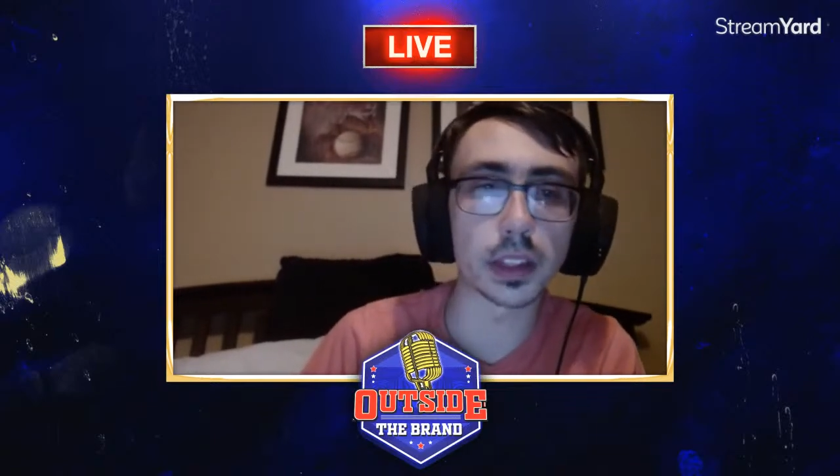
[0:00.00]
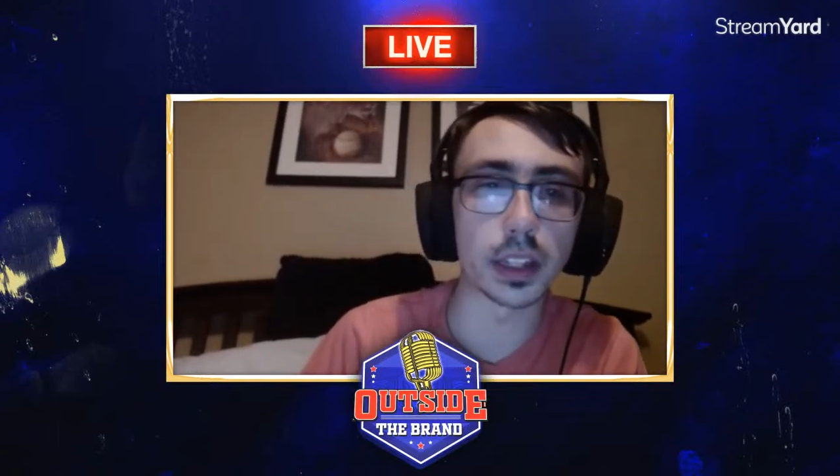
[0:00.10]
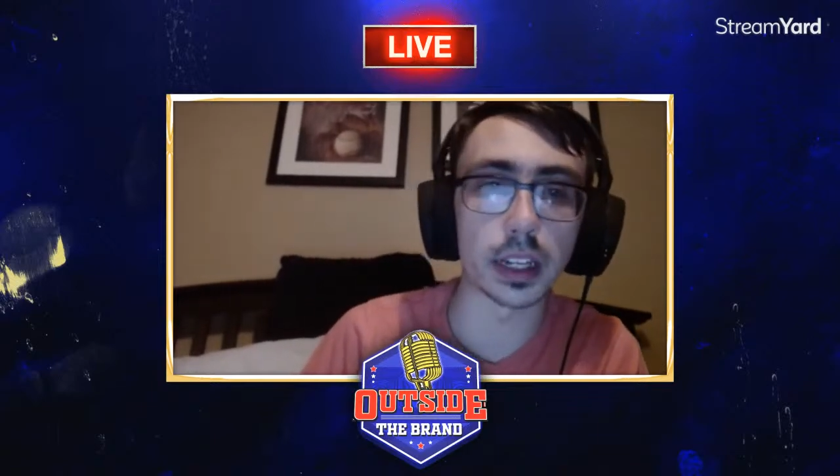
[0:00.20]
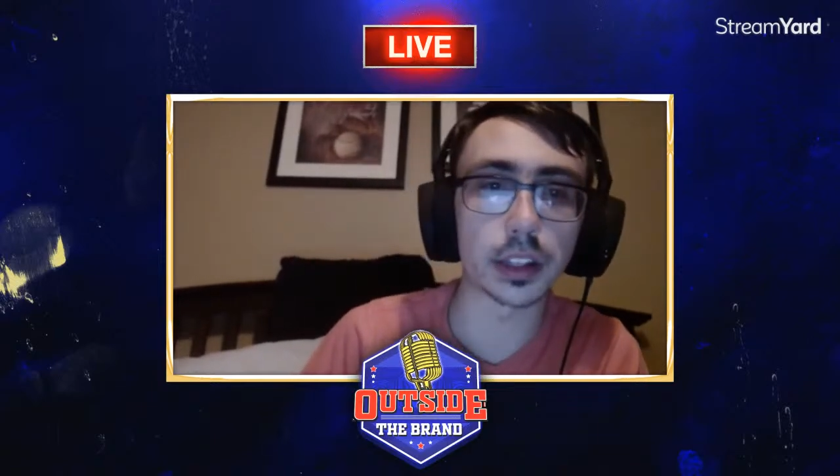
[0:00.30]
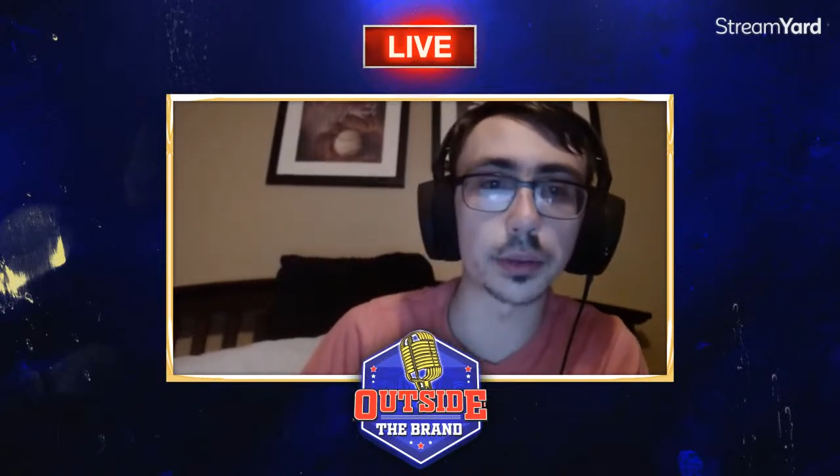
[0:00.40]

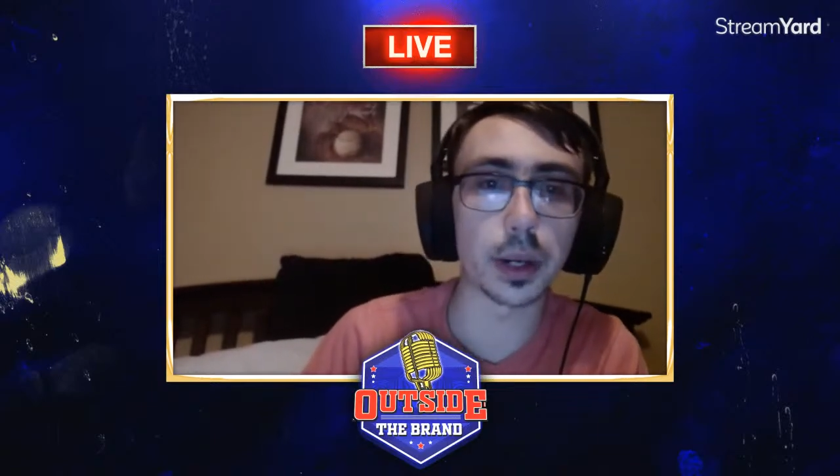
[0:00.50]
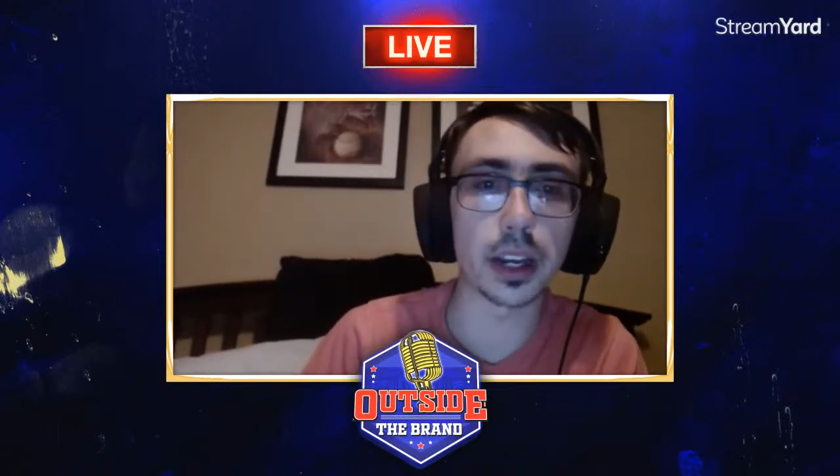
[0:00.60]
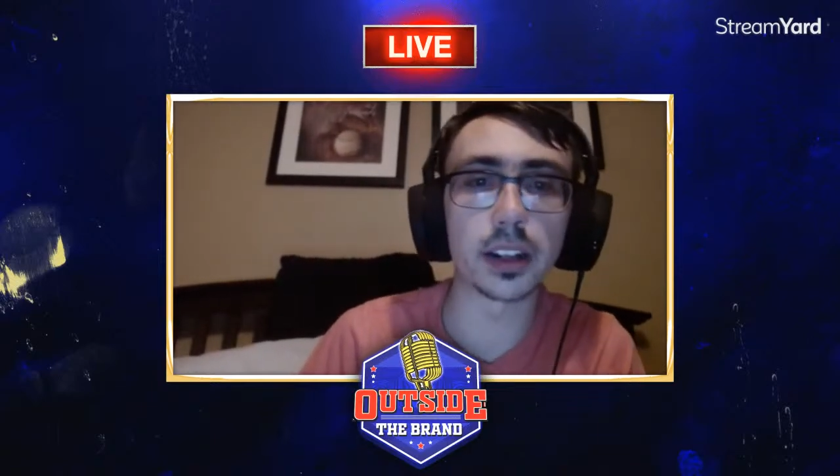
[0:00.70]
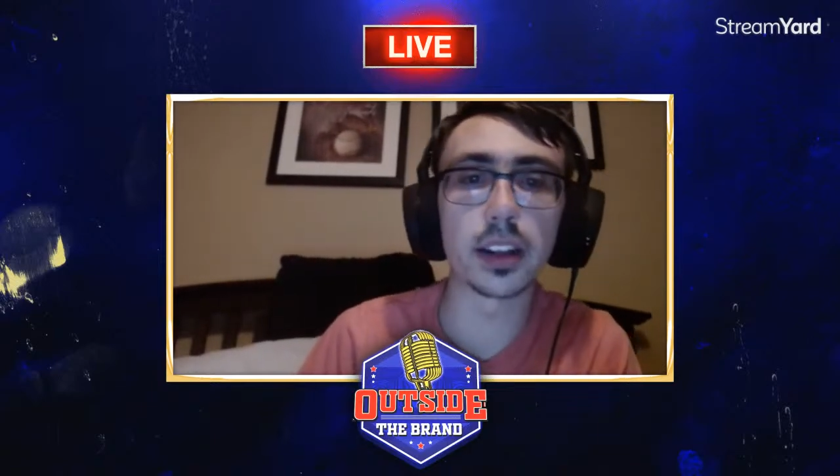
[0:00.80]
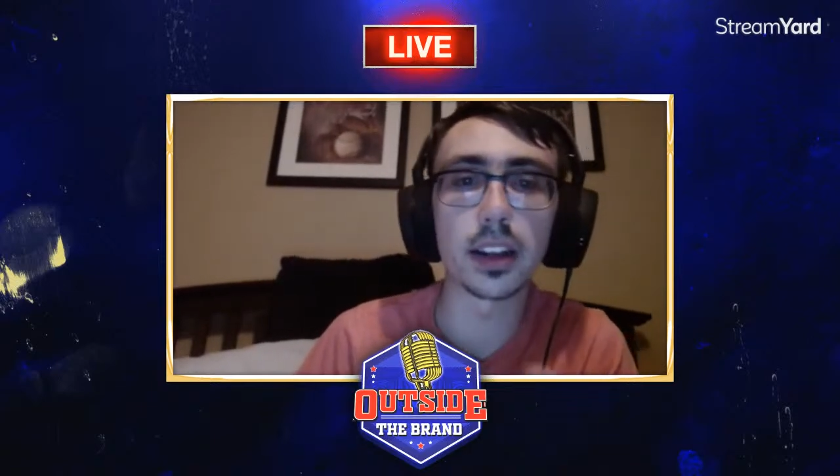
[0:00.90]
not the
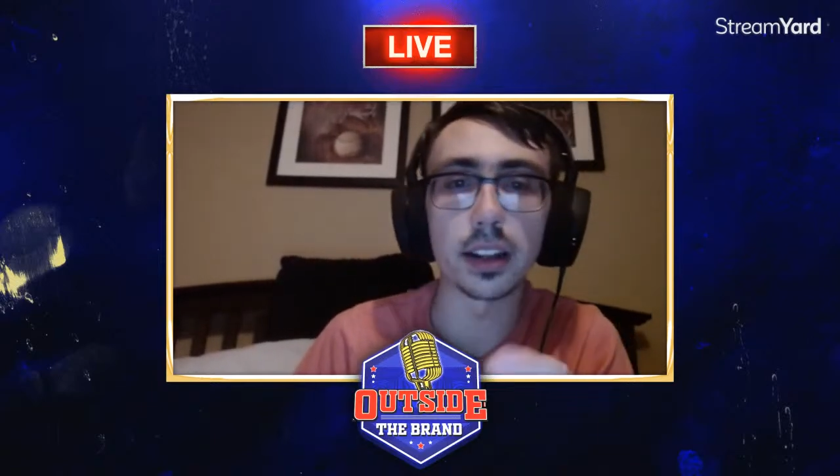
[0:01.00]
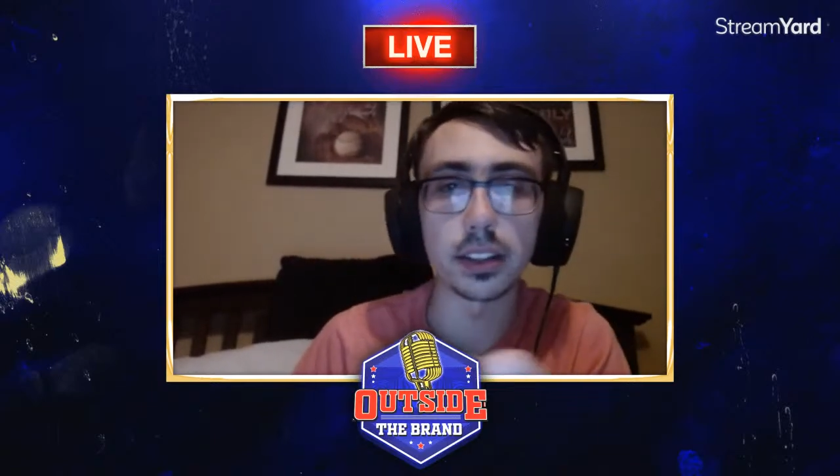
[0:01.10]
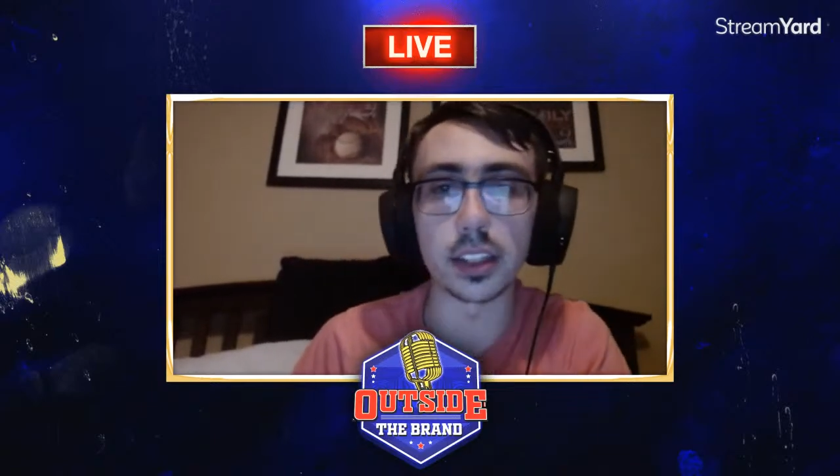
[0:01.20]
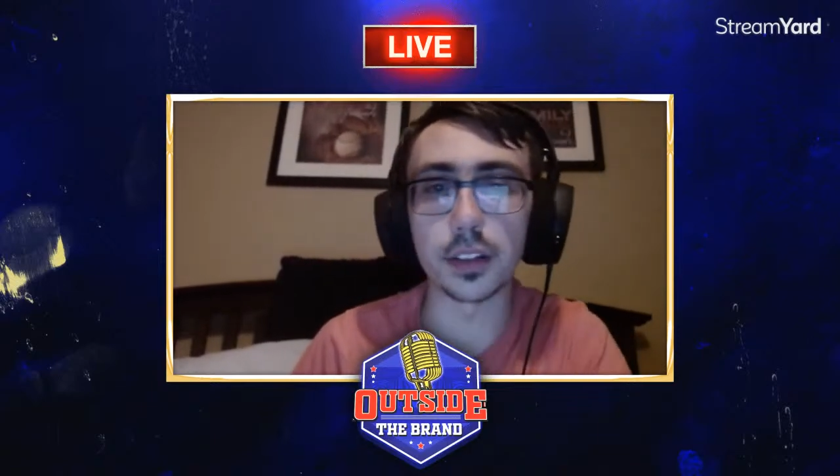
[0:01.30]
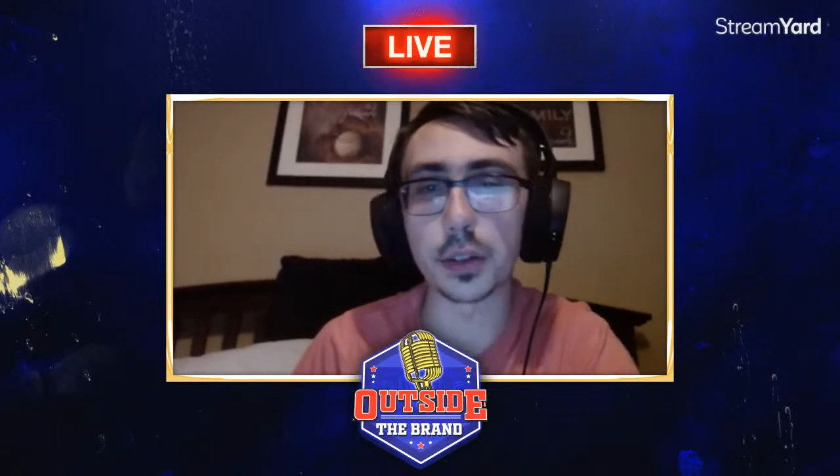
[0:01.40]
red, and
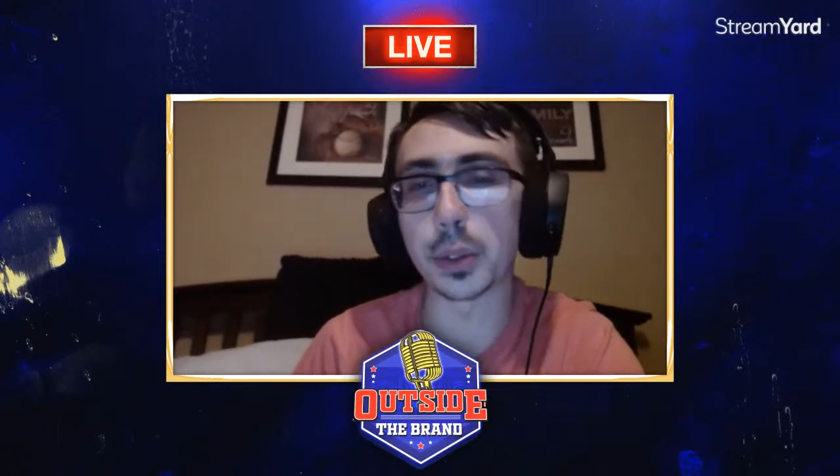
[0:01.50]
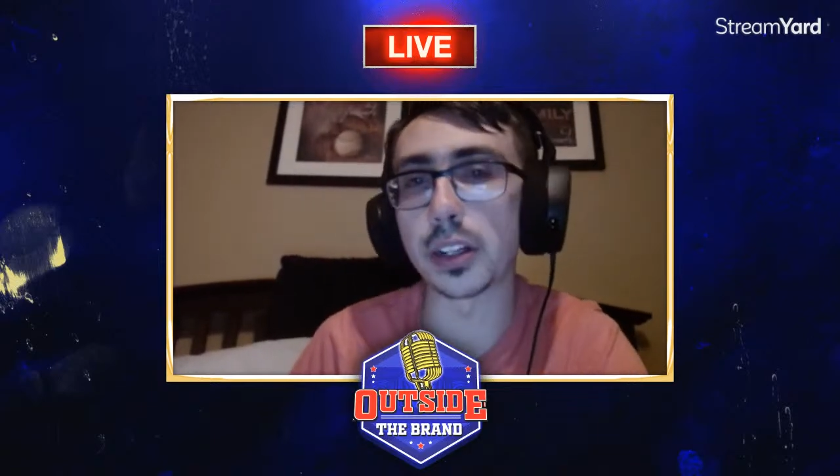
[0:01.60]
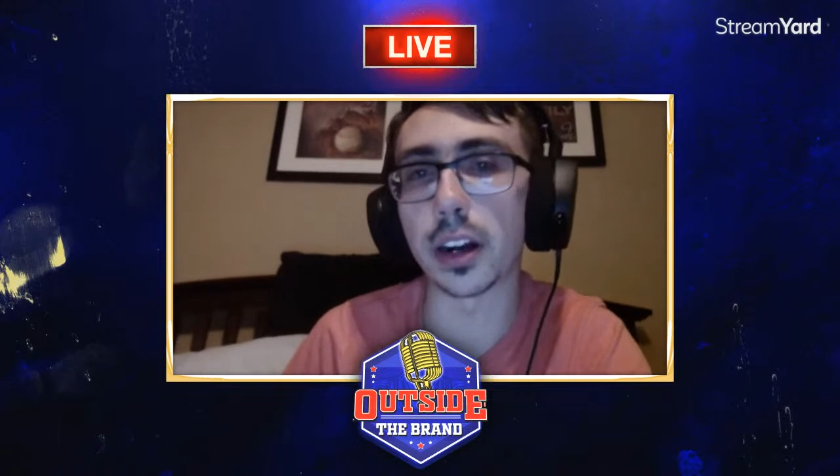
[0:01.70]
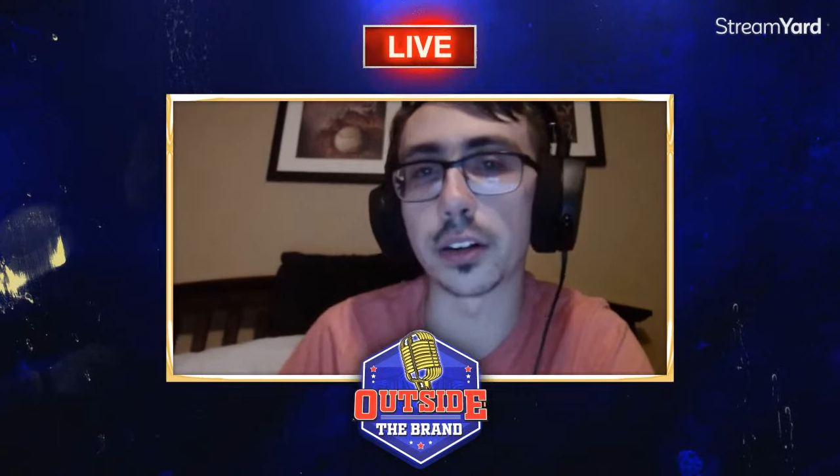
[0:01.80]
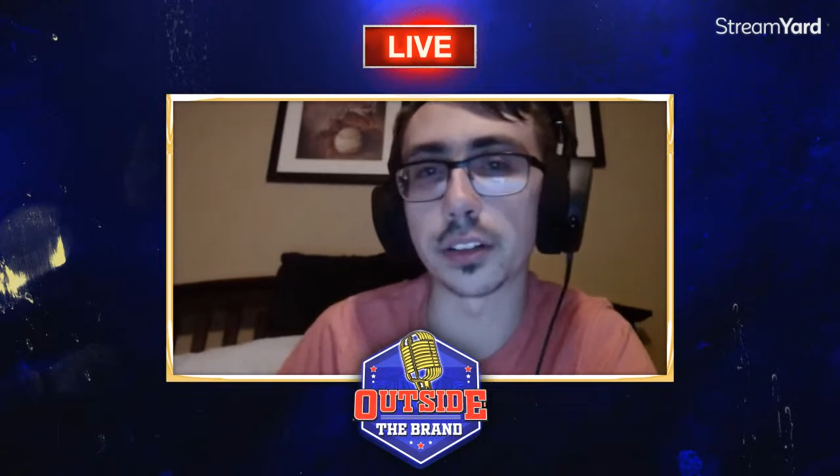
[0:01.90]
save
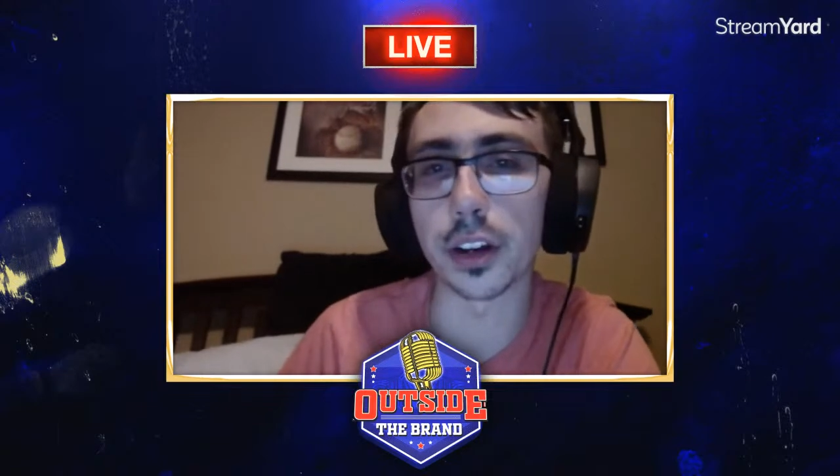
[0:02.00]
$20